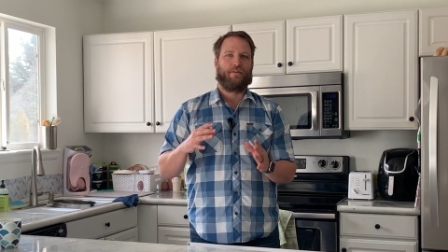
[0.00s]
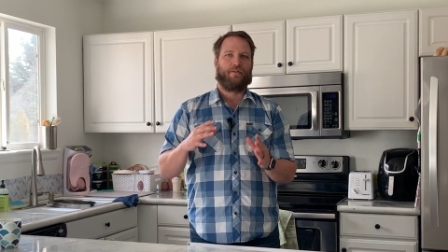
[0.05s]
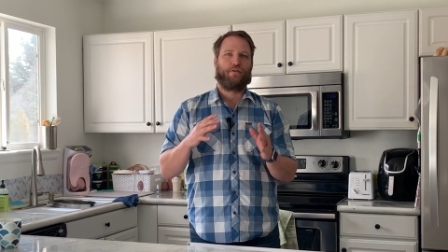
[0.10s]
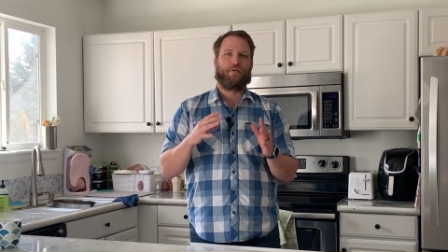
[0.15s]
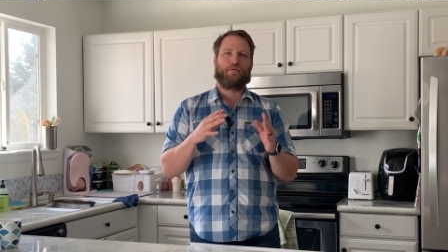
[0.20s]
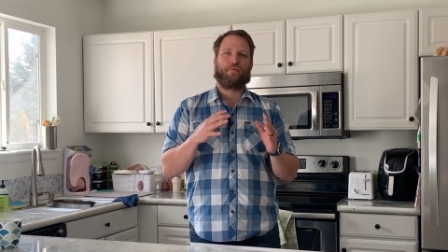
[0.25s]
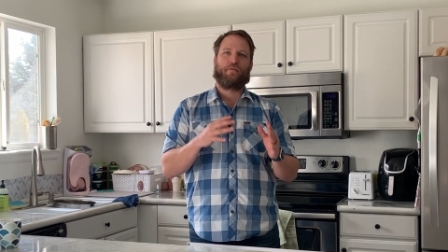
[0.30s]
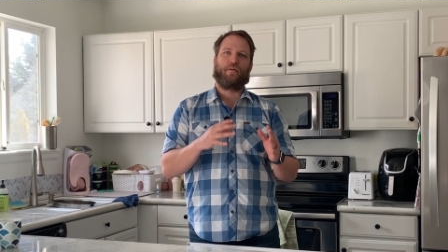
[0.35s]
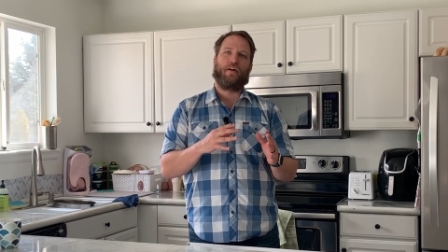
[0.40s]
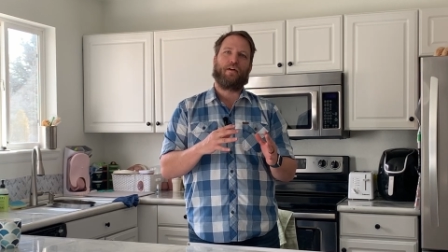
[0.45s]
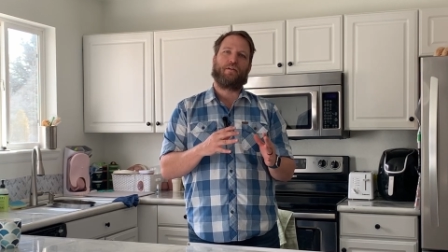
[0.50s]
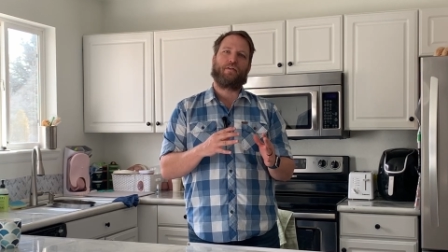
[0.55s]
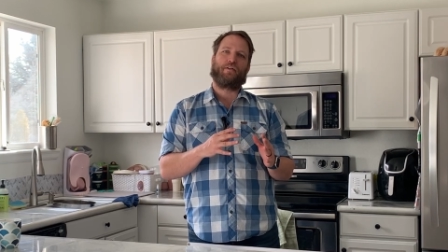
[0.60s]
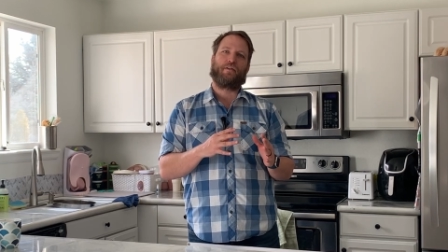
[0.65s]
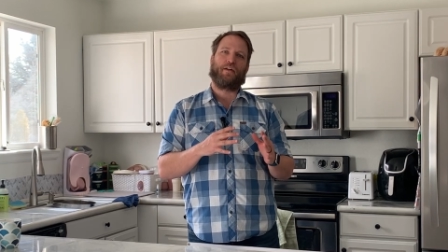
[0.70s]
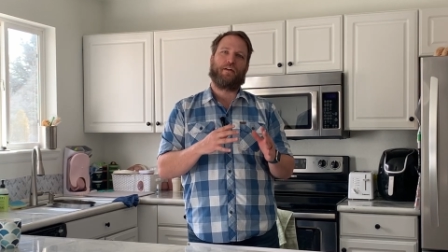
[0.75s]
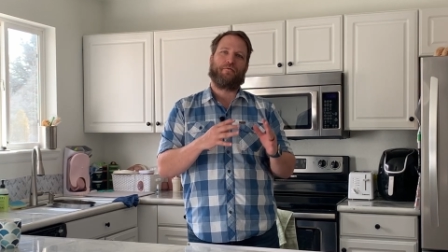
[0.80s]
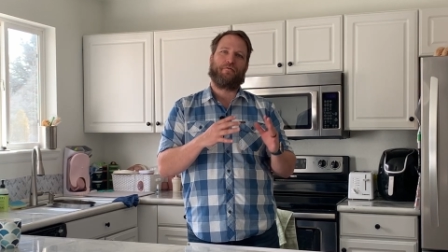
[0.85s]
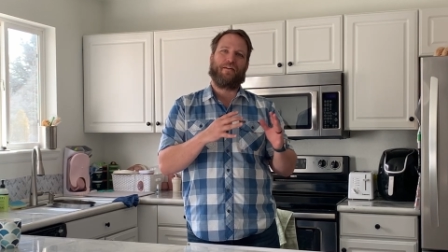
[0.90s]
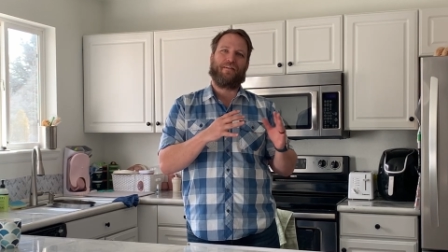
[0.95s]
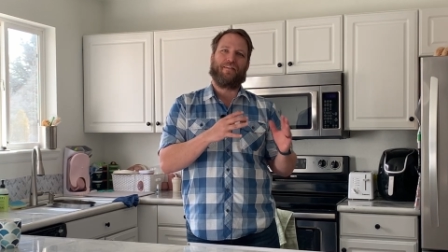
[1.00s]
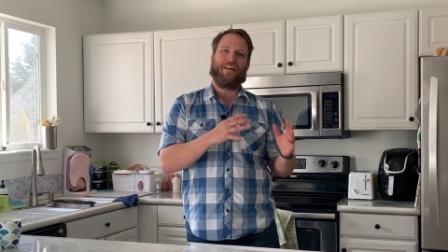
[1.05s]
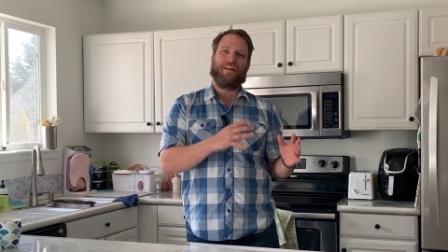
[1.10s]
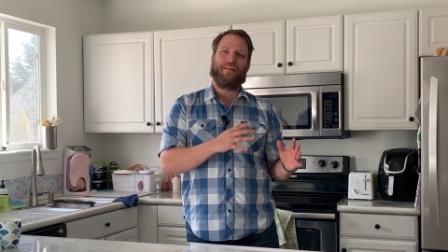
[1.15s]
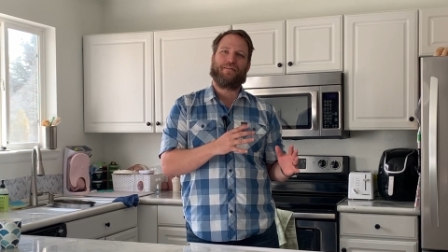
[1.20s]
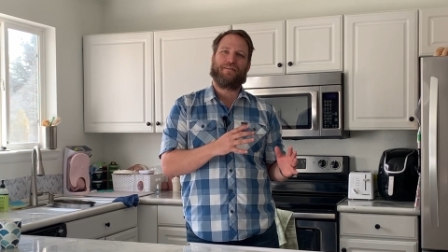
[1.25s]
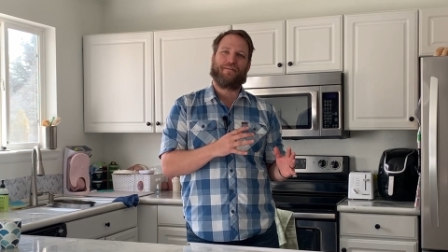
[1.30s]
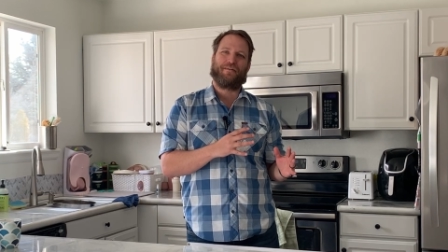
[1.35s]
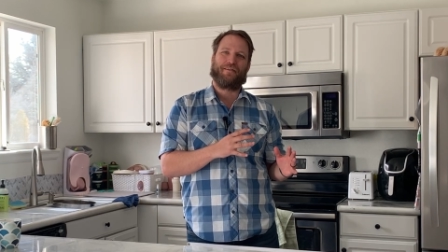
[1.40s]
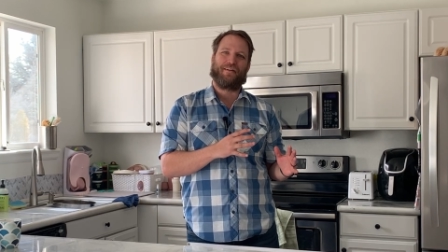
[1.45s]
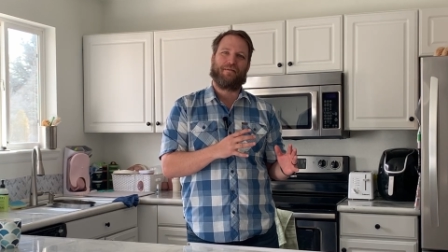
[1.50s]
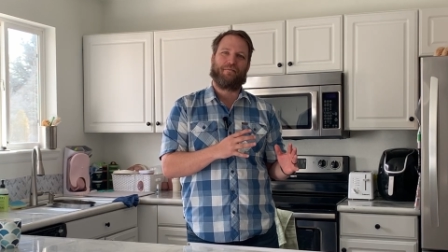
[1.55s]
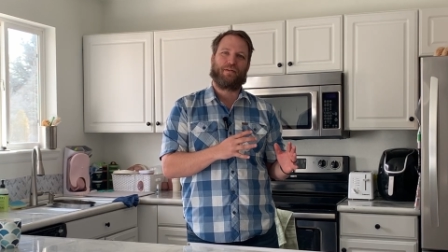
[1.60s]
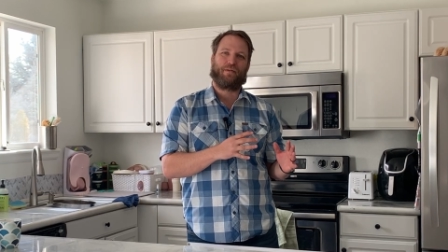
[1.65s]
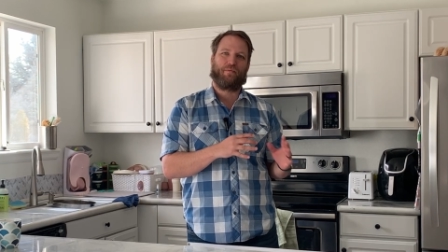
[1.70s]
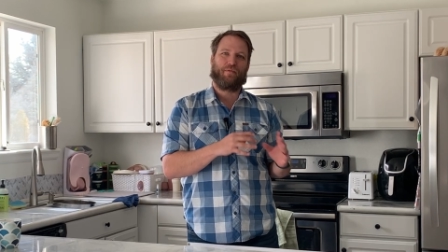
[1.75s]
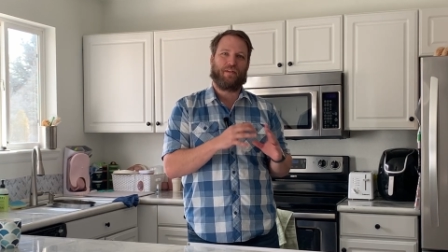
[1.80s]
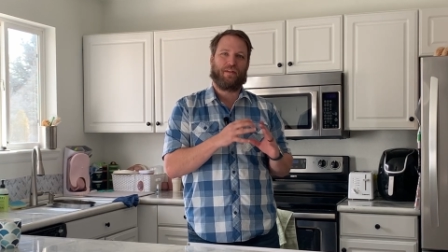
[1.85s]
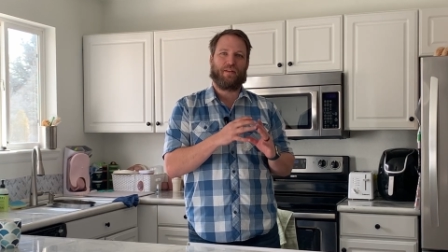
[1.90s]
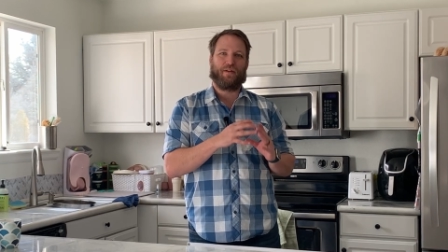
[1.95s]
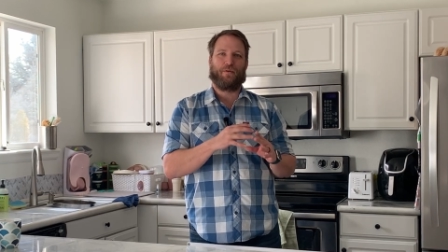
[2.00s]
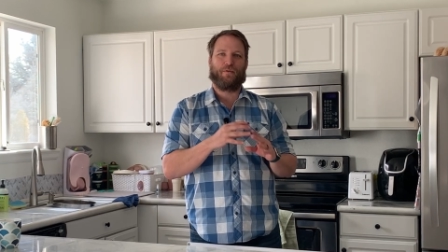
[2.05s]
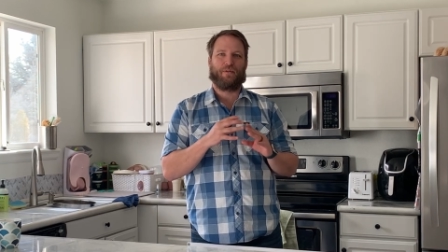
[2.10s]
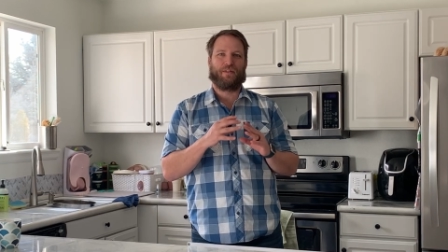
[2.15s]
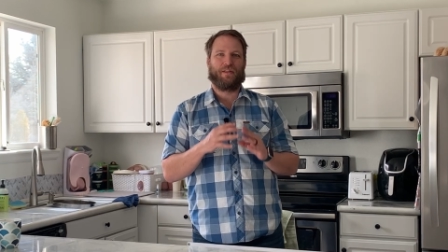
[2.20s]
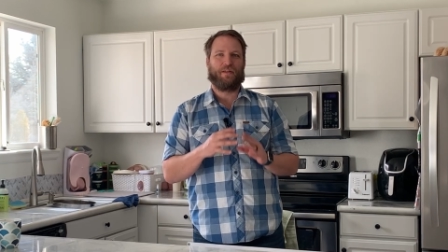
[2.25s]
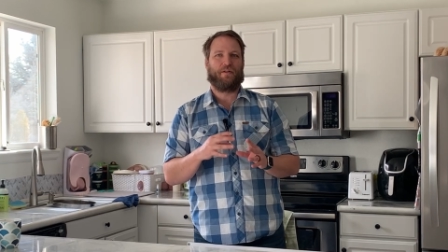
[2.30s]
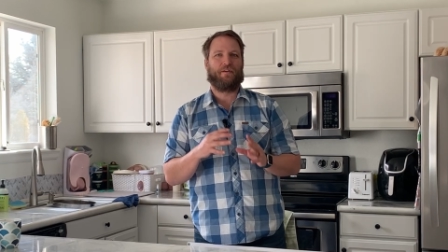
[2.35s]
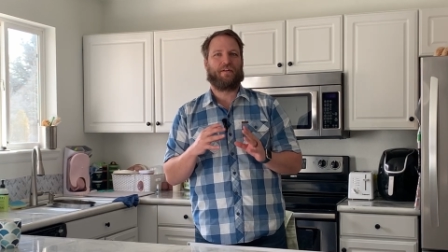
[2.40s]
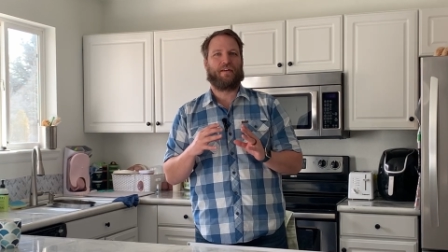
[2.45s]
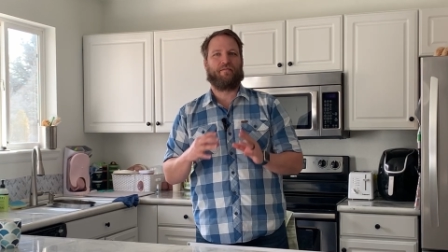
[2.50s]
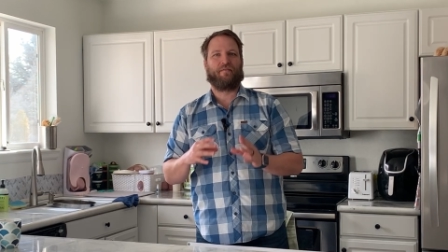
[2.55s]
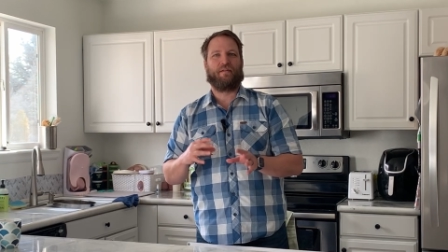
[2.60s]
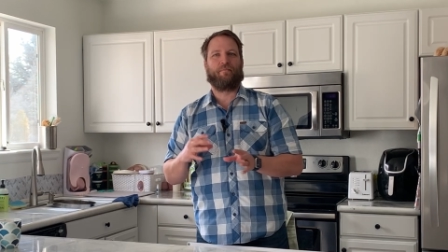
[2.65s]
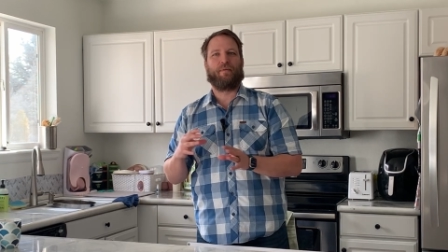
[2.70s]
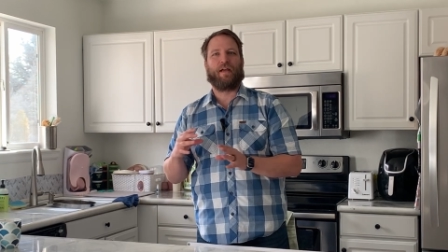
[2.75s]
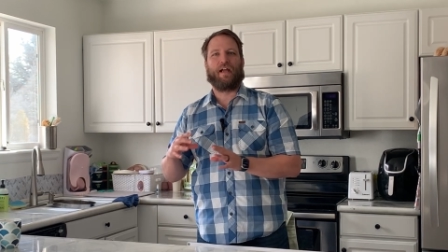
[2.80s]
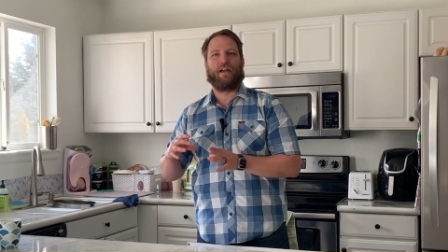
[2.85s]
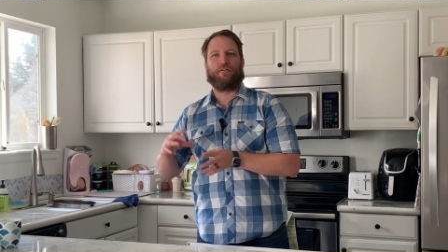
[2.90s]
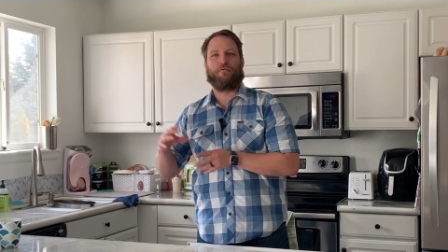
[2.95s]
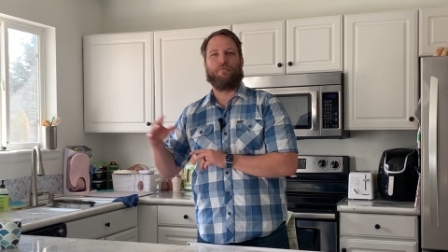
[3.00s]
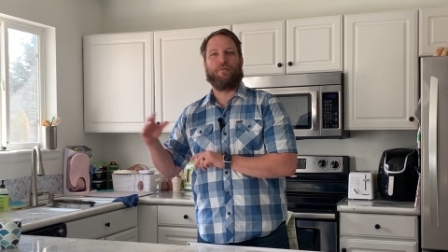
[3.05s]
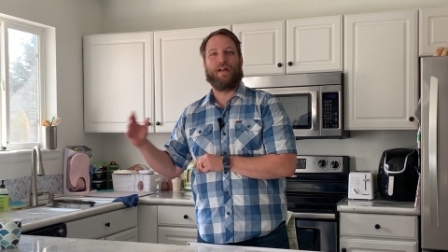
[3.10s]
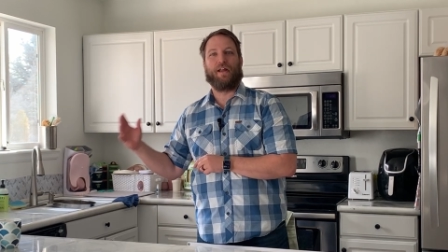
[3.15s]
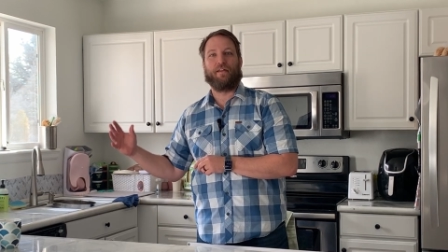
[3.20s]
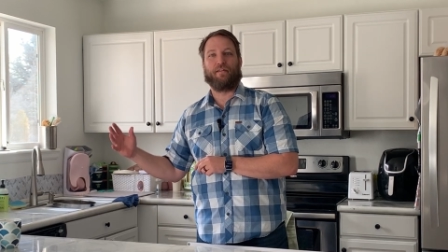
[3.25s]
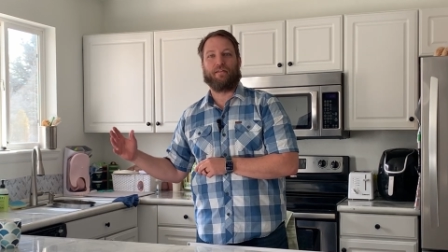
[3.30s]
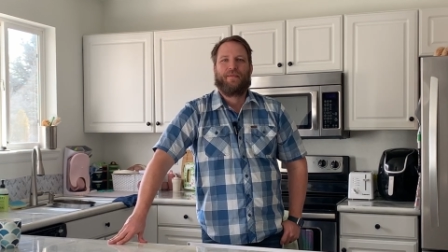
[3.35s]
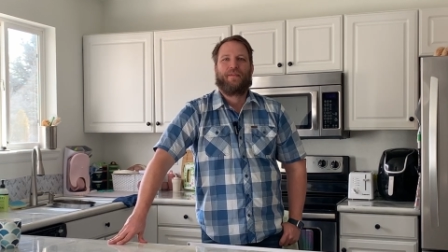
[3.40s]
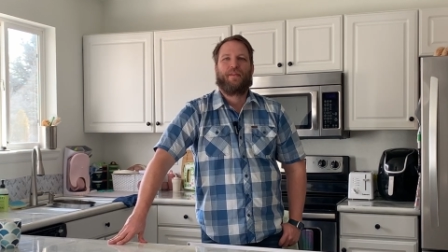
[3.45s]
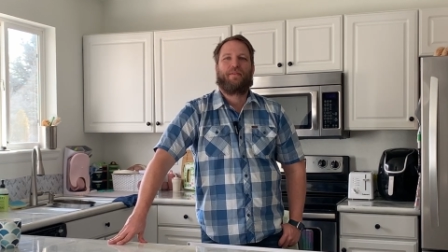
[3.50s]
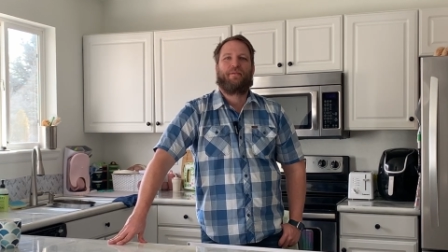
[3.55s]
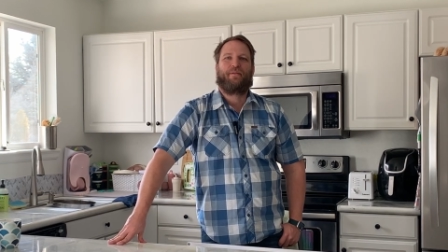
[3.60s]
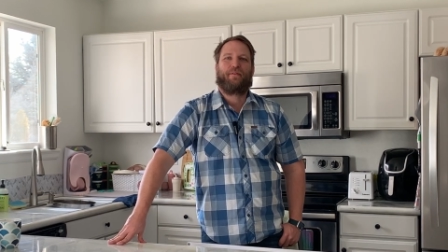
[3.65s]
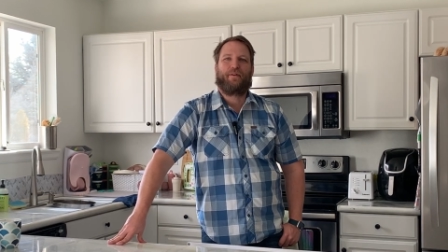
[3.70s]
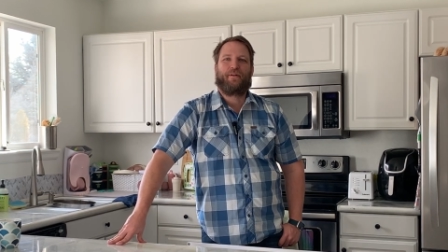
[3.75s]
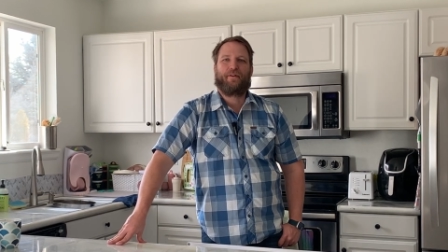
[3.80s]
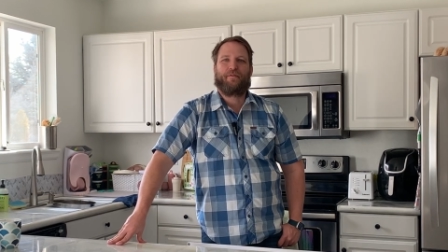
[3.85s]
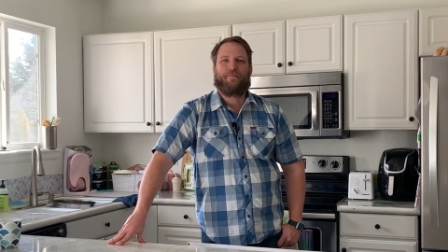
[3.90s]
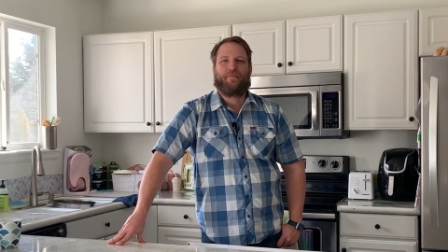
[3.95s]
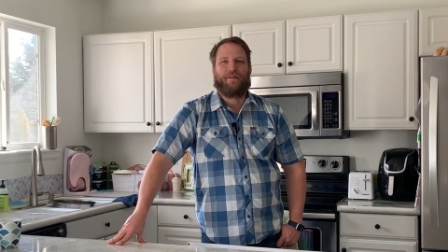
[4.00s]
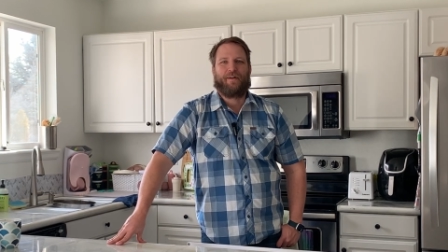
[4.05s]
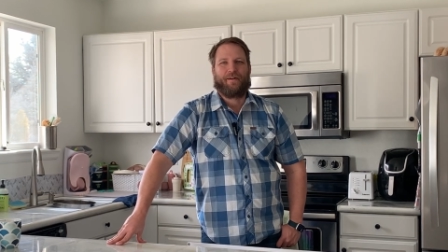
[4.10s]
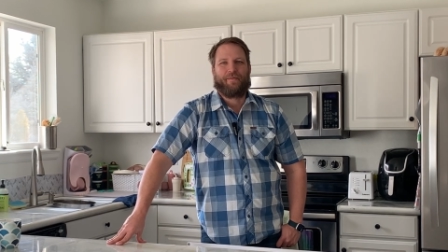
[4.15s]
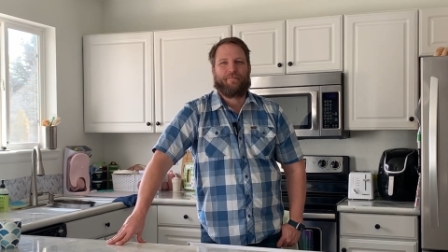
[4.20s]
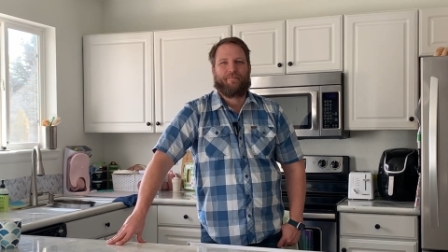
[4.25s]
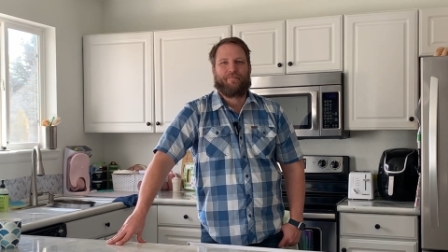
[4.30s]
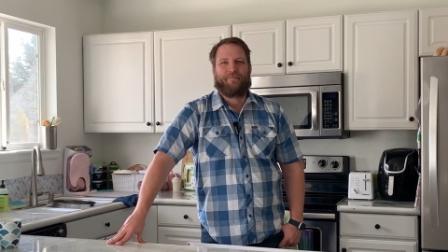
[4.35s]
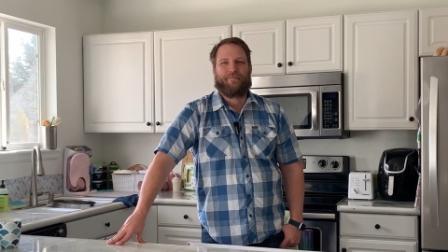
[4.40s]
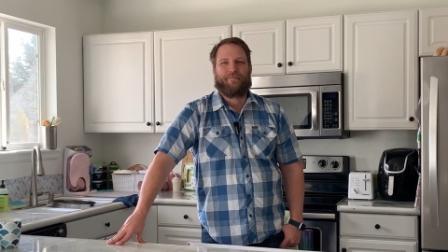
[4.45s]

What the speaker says: trust and relationships with those that you're giving back with. The third one,